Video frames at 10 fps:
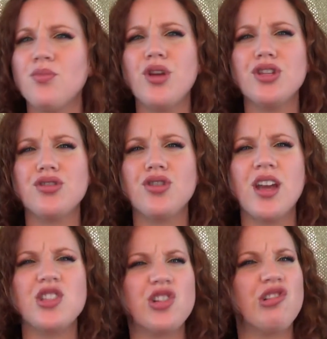
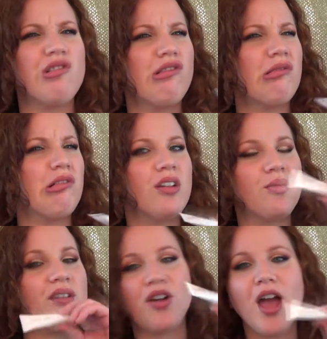moisturizer or
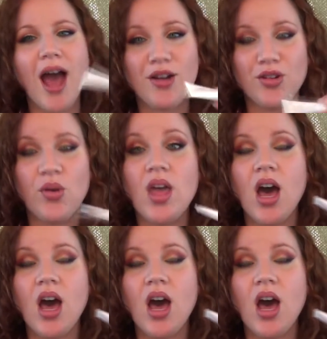whatever, I don't know,